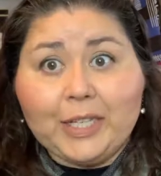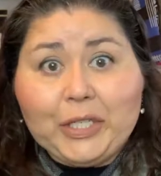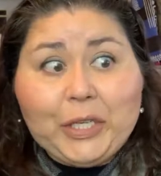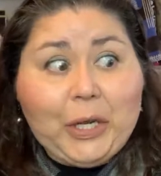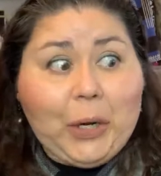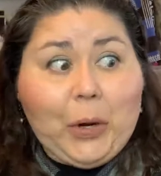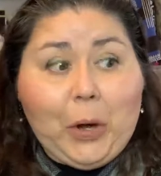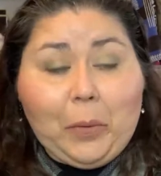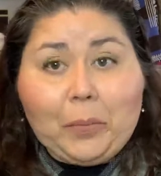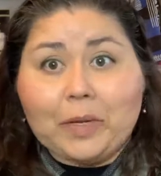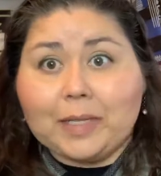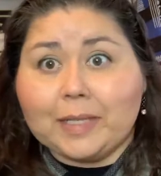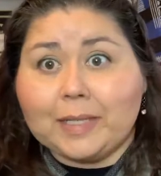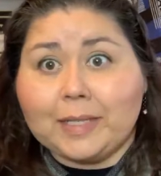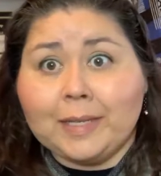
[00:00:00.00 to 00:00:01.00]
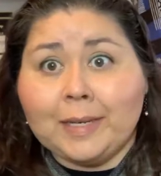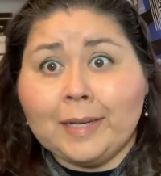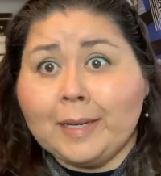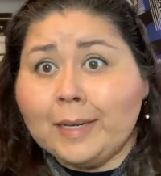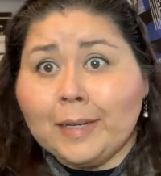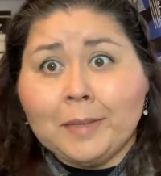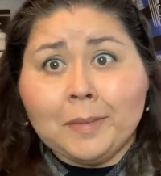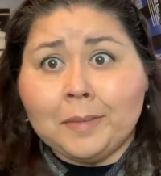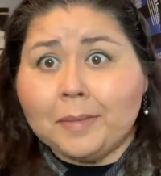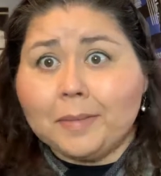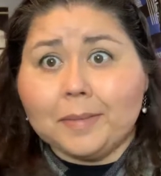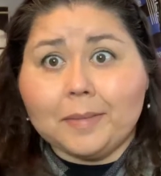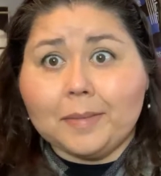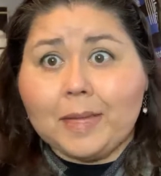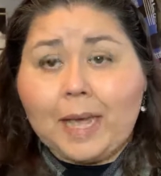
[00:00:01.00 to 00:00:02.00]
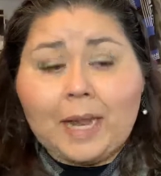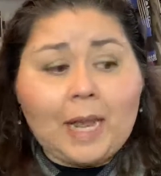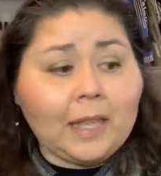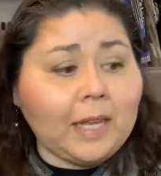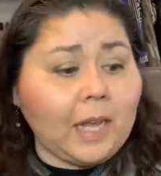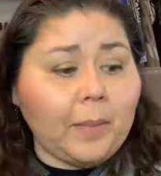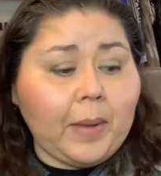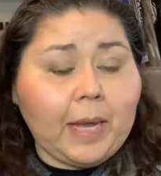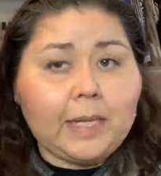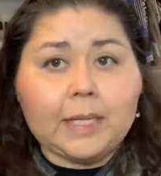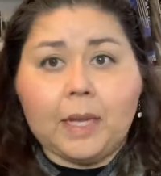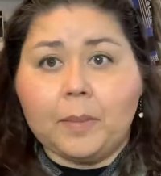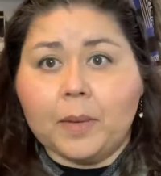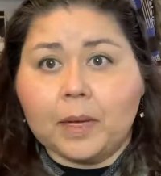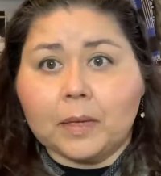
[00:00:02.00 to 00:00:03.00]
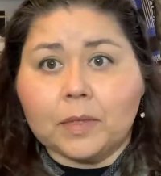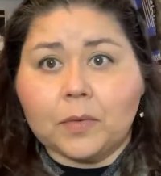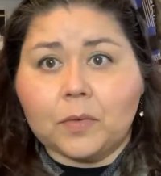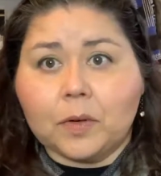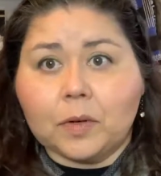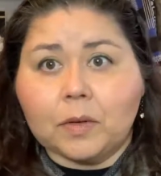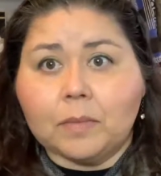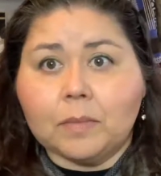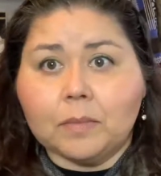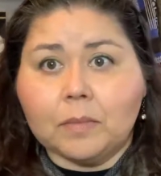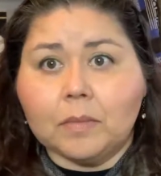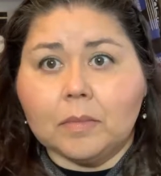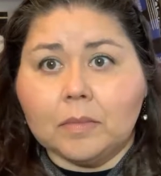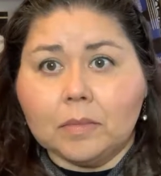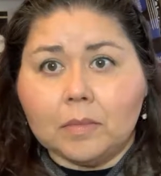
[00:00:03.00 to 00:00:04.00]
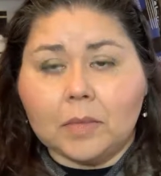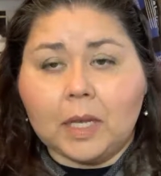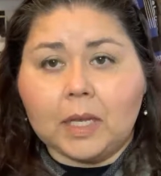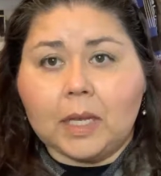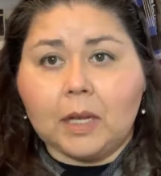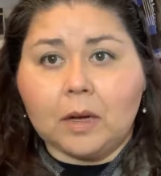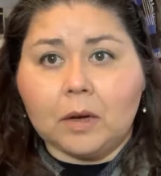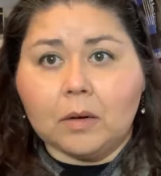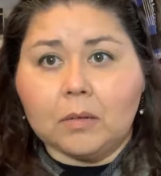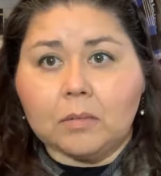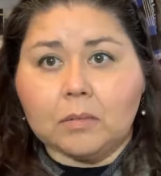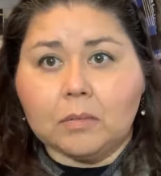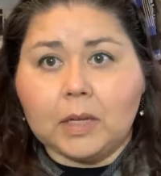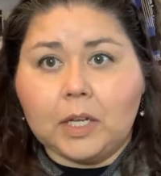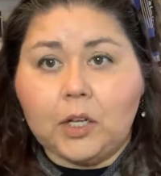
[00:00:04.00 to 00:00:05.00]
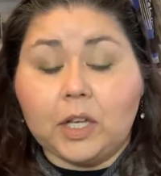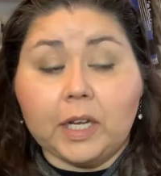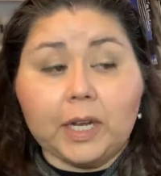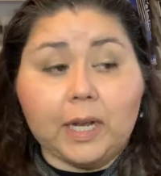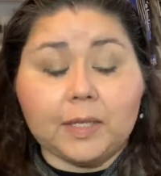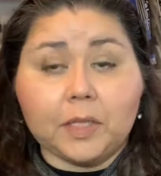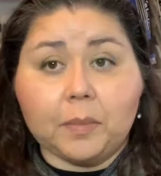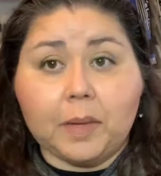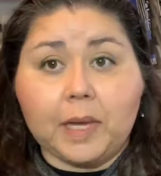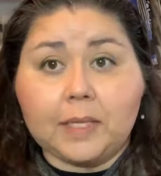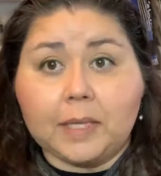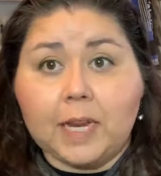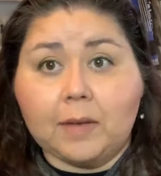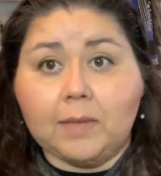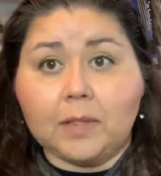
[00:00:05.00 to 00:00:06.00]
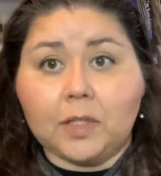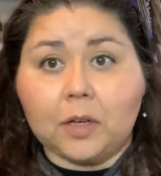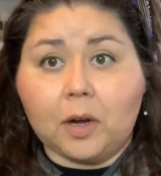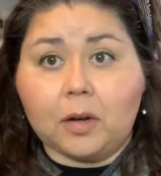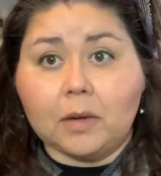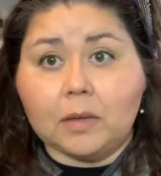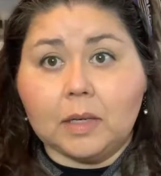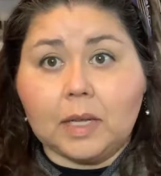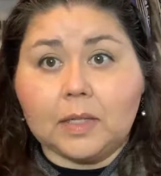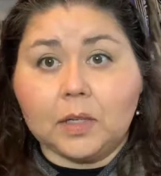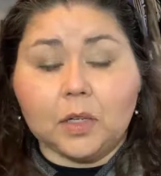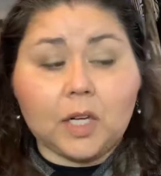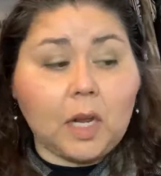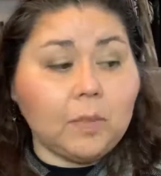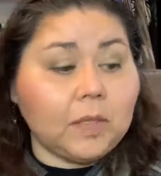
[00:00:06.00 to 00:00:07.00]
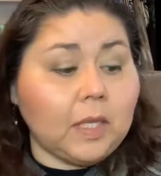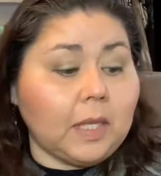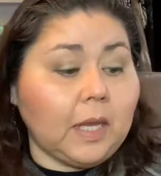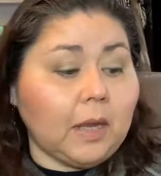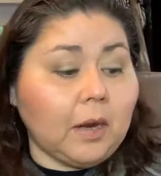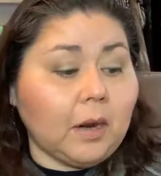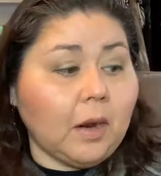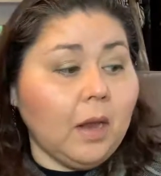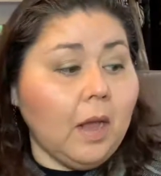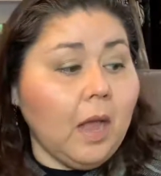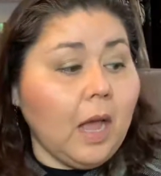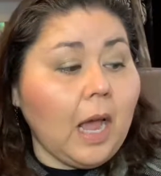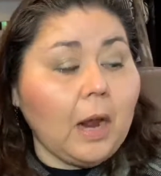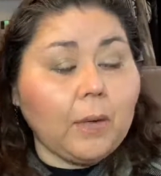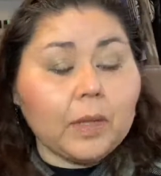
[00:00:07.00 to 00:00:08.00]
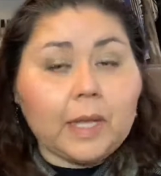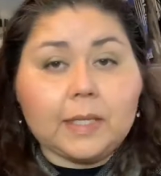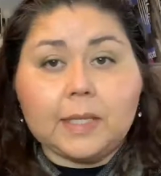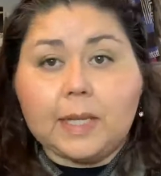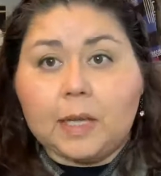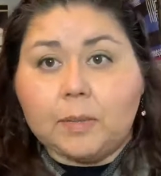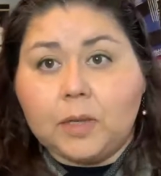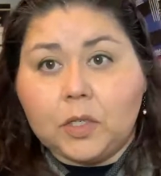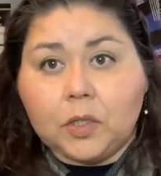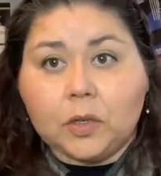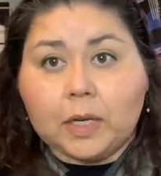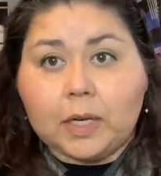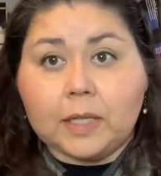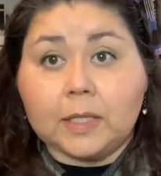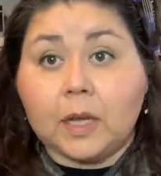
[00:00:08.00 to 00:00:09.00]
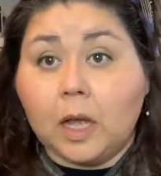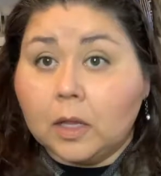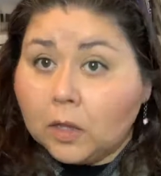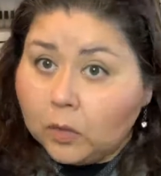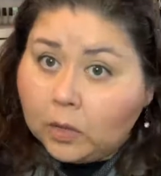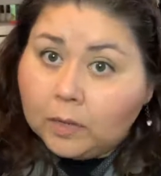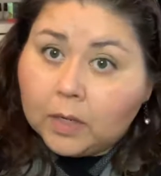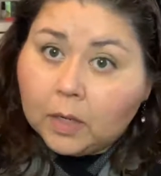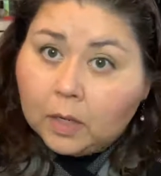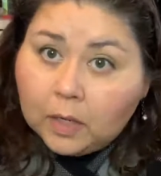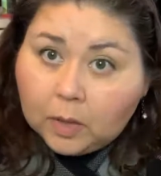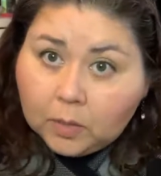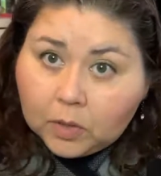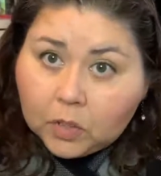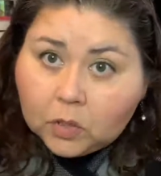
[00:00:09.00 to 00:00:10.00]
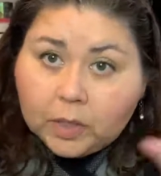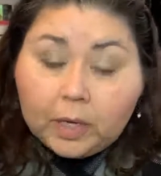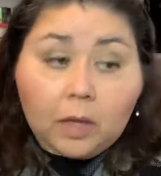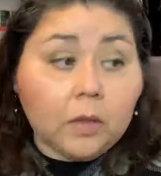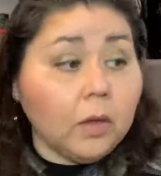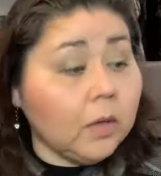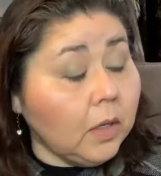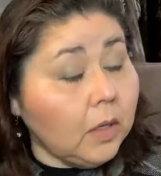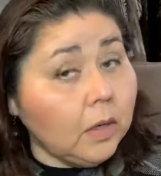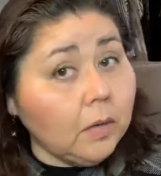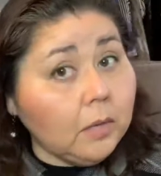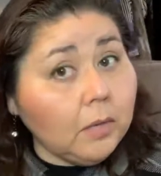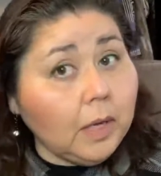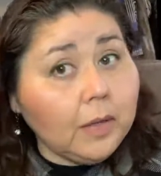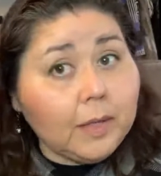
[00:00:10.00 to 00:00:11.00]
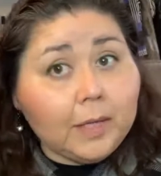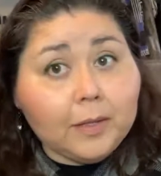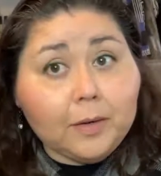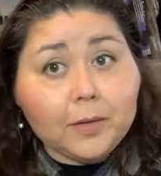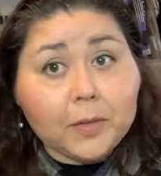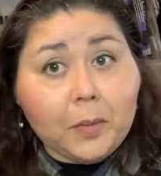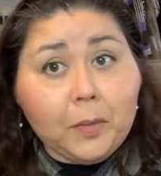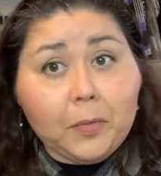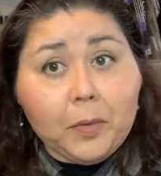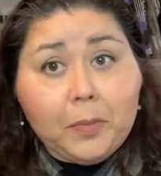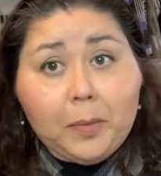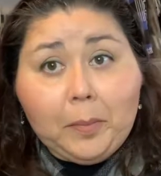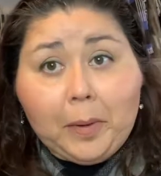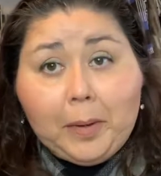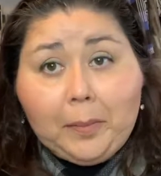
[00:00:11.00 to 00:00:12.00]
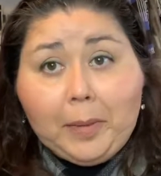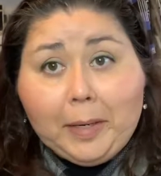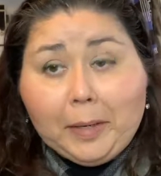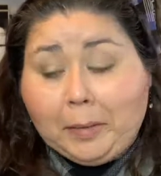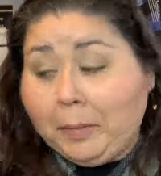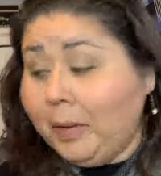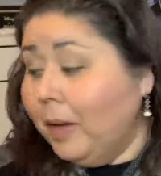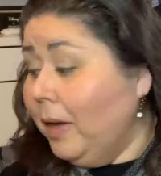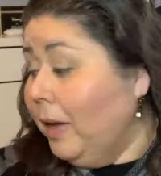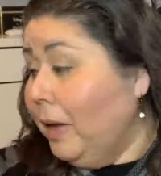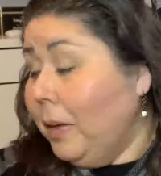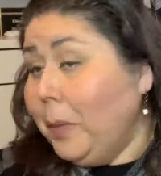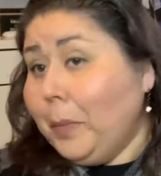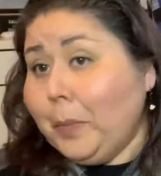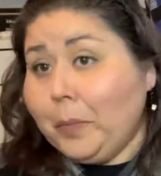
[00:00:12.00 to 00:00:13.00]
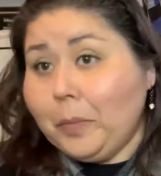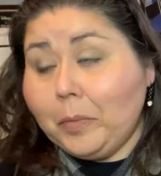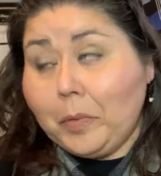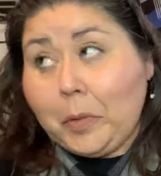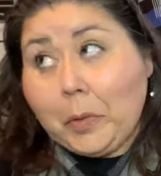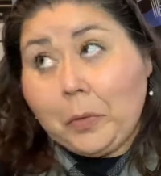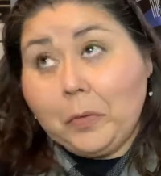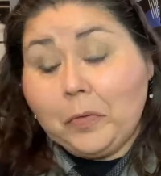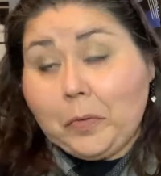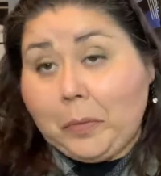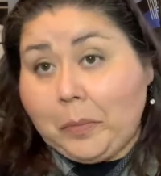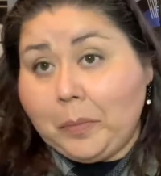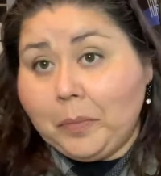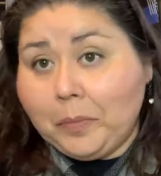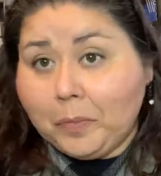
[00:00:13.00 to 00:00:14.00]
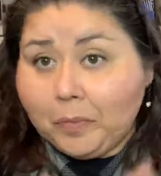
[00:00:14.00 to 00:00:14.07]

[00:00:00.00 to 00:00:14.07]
so I'm just, and I think I paid 10 bucks for a year and you could customize and have it start at certain times of the year. I realize the imagery is not Louis Vuitton imagery, although, you know, I think there's some of them that might make, you know, some